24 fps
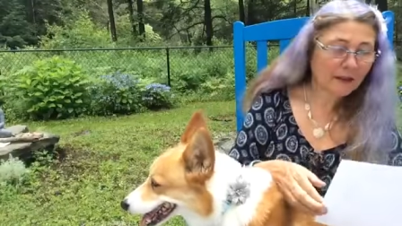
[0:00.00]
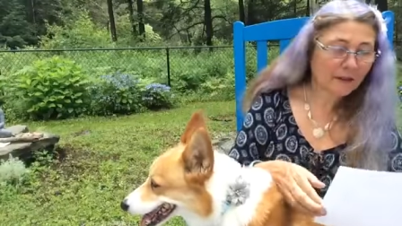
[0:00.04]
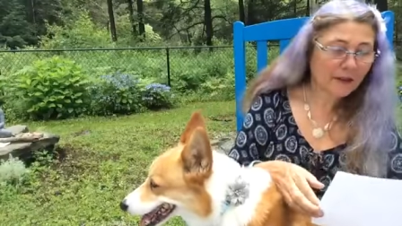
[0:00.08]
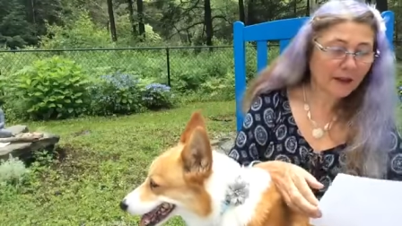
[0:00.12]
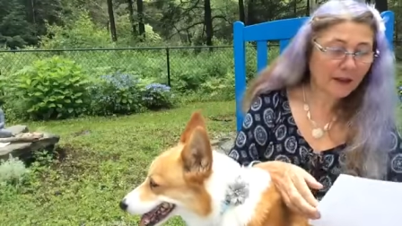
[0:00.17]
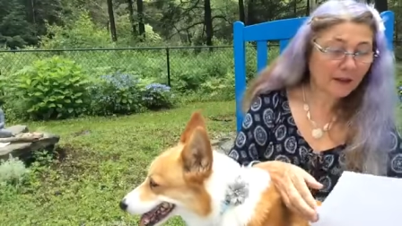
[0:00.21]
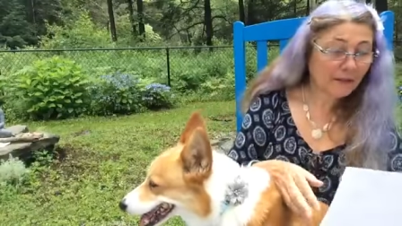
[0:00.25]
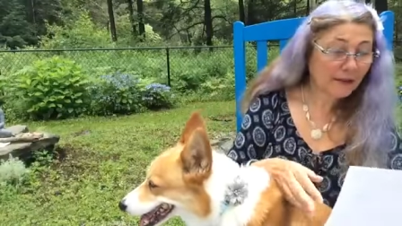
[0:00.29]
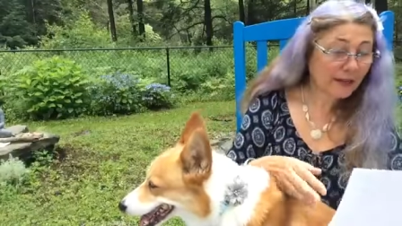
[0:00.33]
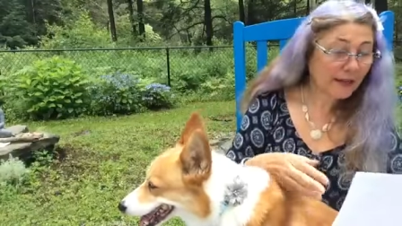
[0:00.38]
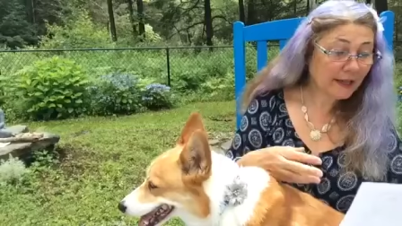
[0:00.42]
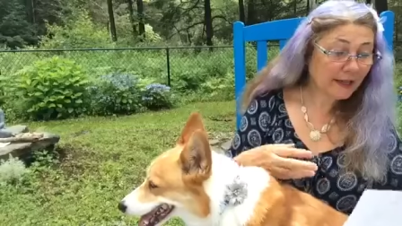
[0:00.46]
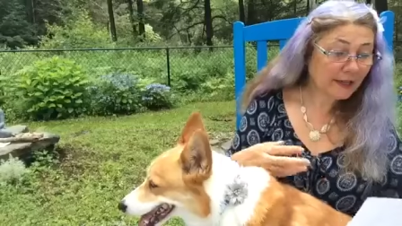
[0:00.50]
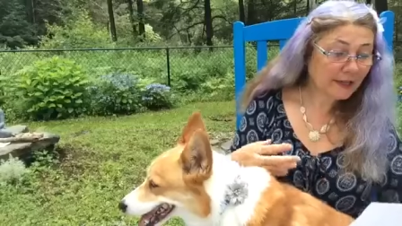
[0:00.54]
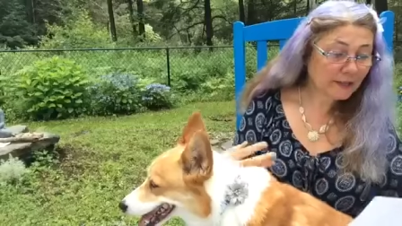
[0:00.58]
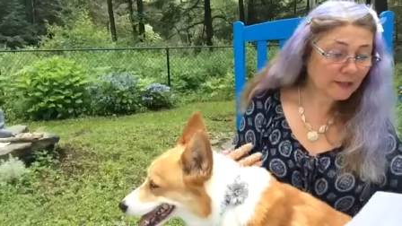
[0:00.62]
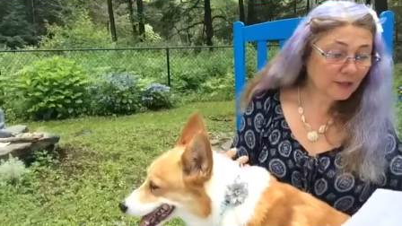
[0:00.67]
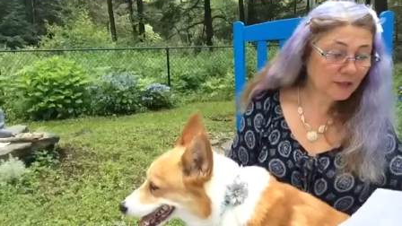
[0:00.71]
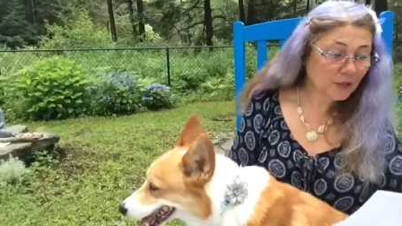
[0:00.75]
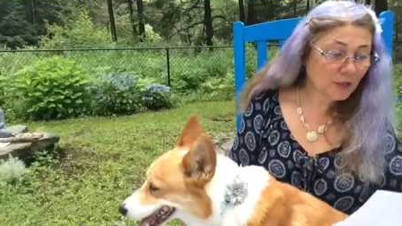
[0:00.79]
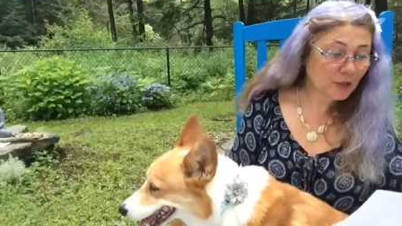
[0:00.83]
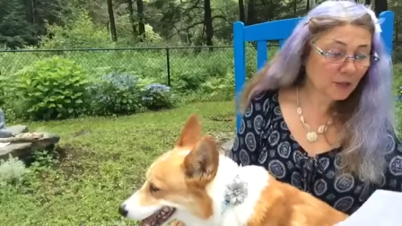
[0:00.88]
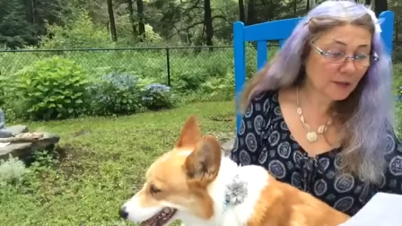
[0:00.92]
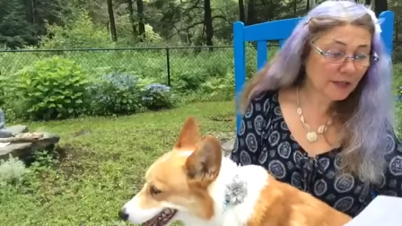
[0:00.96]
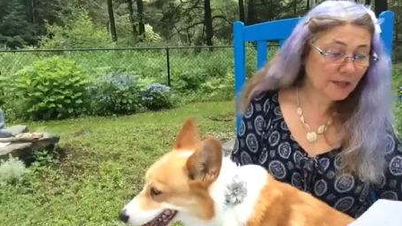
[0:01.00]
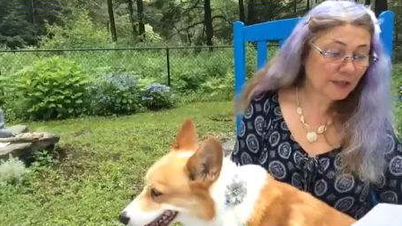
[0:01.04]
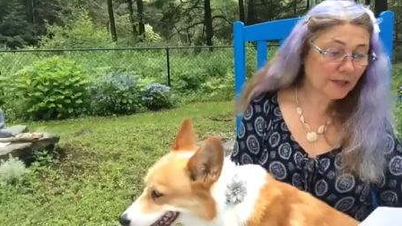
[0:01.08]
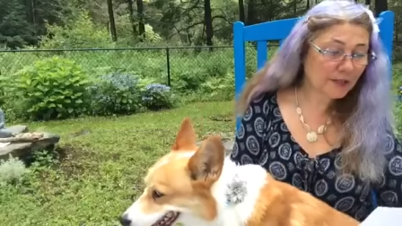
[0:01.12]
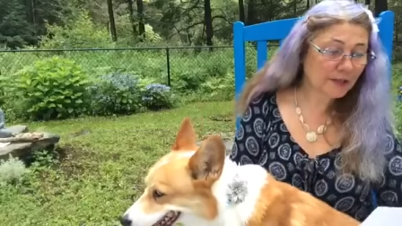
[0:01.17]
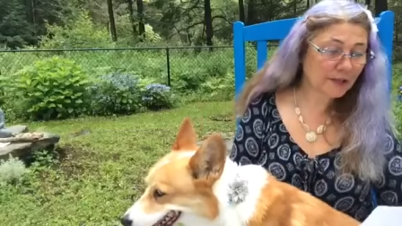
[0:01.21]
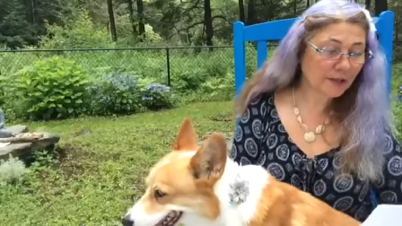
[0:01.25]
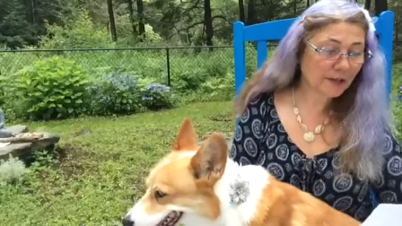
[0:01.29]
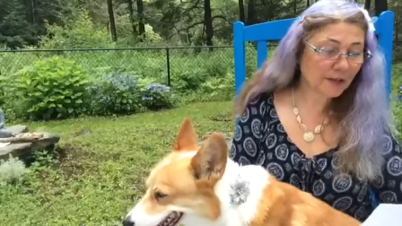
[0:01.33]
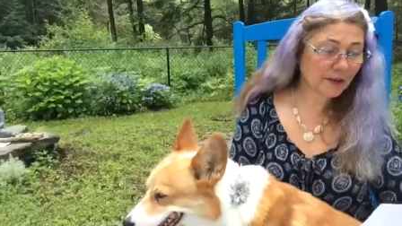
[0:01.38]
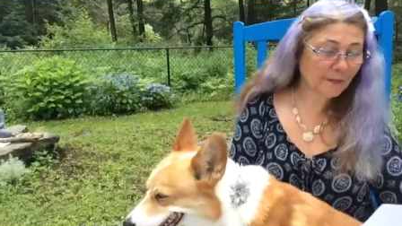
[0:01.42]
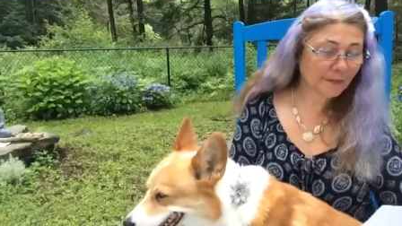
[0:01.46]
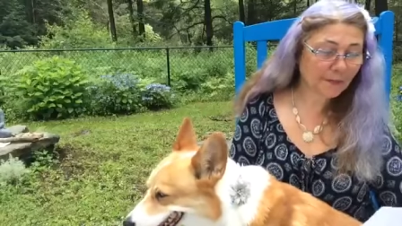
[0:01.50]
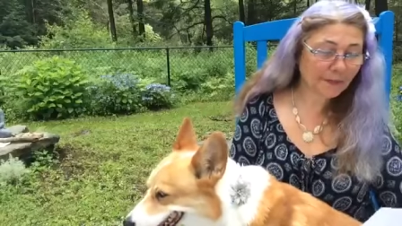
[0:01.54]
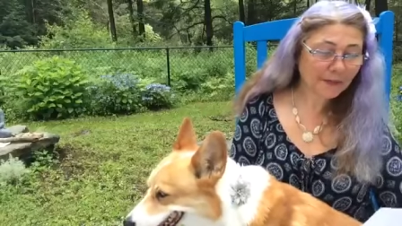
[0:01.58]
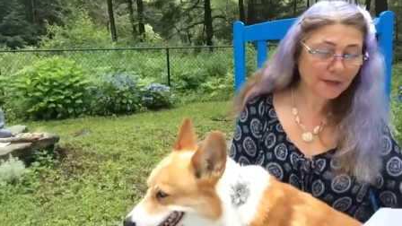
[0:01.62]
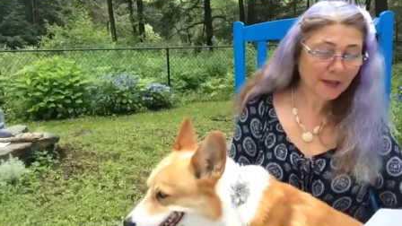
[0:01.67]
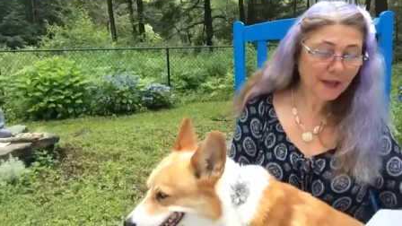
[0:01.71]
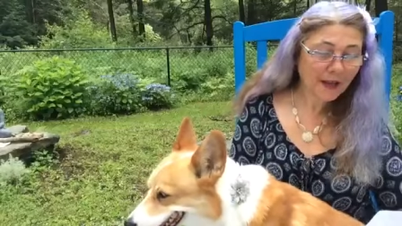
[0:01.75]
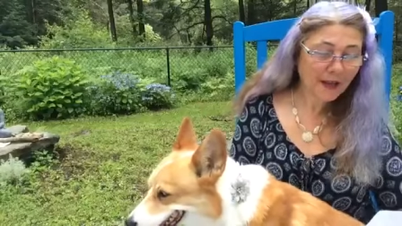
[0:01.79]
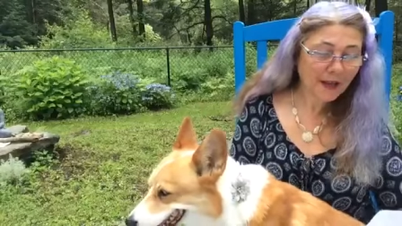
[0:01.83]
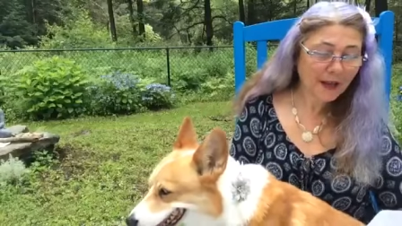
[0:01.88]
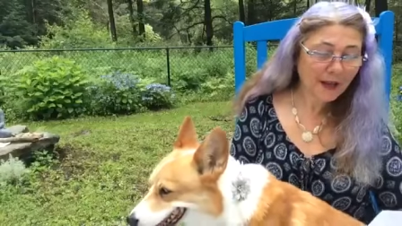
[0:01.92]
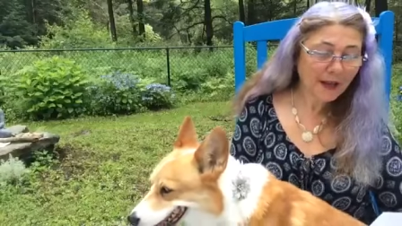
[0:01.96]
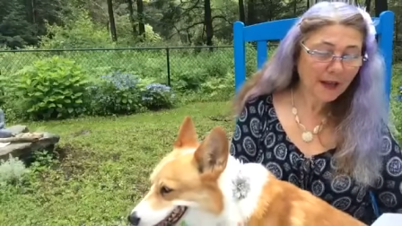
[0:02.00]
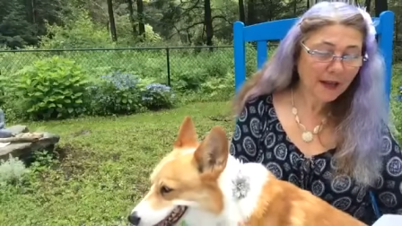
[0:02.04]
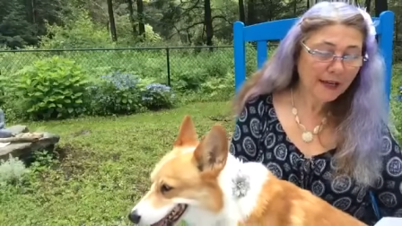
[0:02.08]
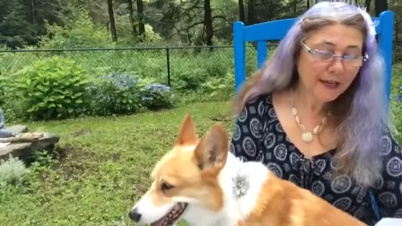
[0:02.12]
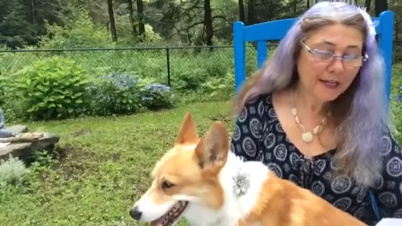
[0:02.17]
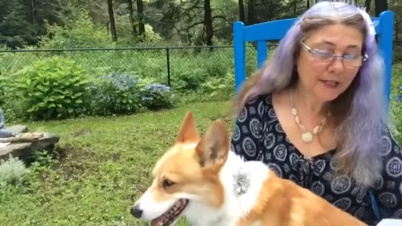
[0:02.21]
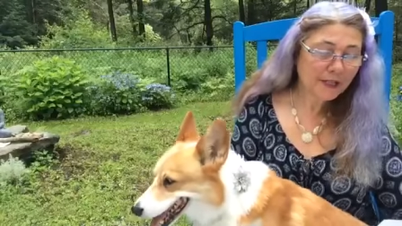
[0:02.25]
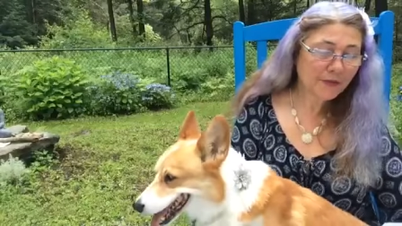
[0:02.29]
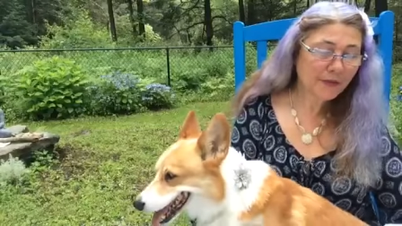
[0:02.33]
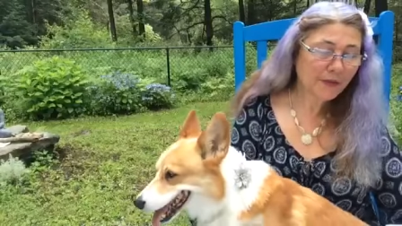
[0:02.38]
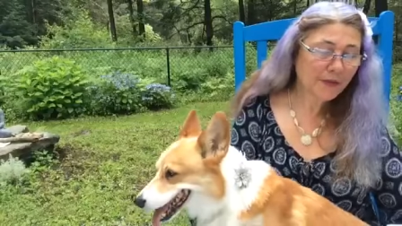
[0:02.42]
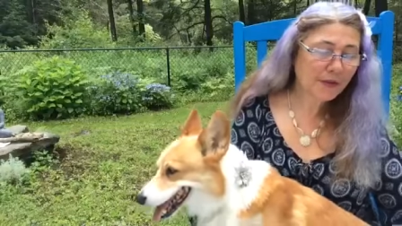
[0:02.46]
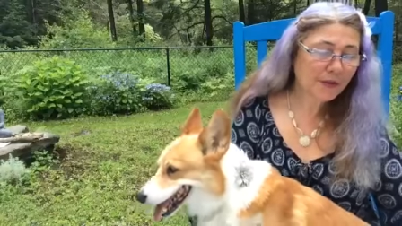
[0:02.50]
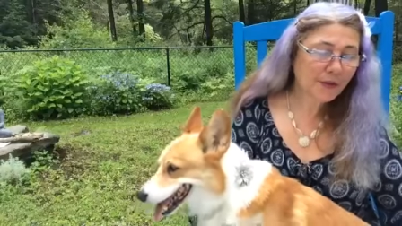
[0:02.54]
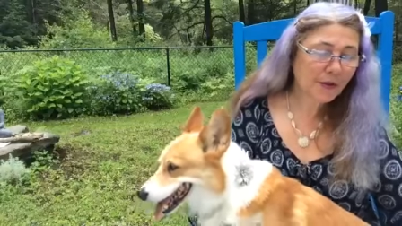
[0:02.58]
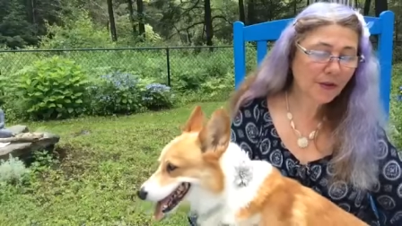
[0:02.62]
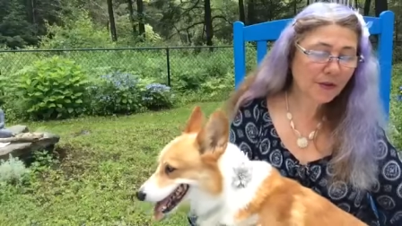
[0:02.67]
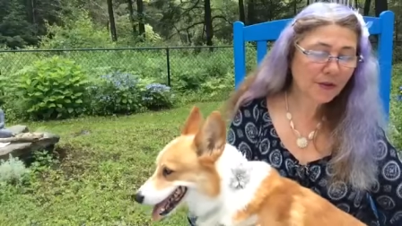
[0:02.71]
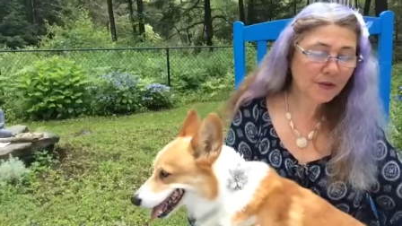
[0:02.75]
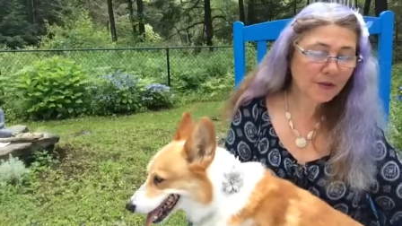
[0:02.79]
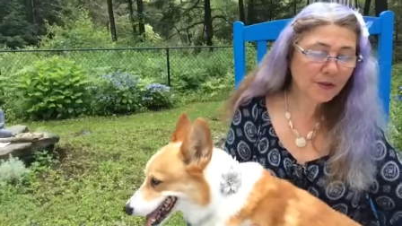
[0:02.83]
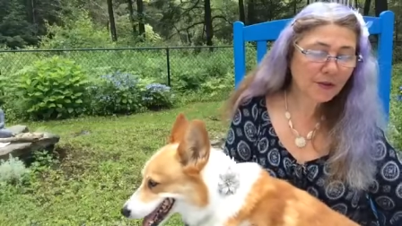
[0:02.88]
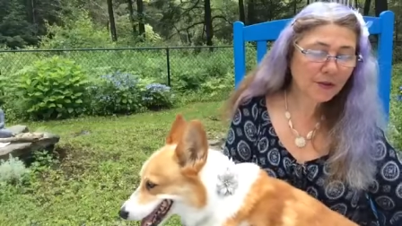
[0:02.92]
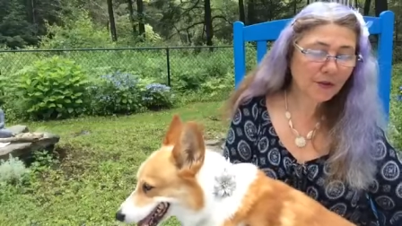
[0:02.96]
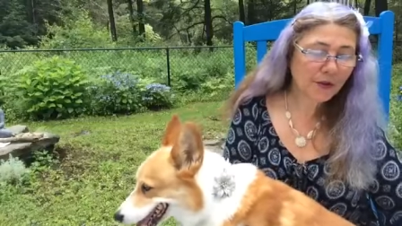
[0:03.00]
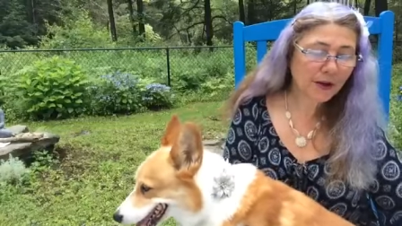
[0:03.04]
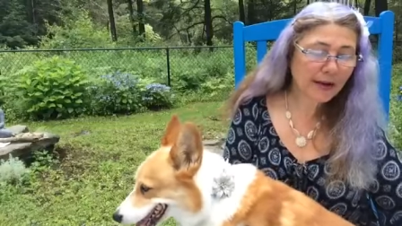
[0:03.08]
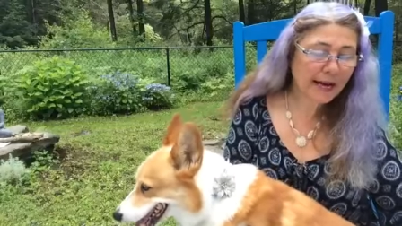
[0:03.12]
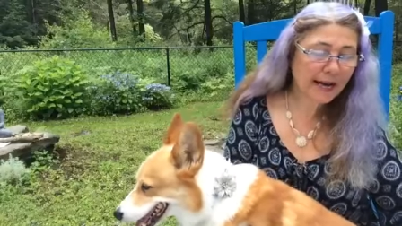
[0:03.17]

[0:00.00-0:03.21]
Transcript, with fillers: We have ant situation here. It's for those who are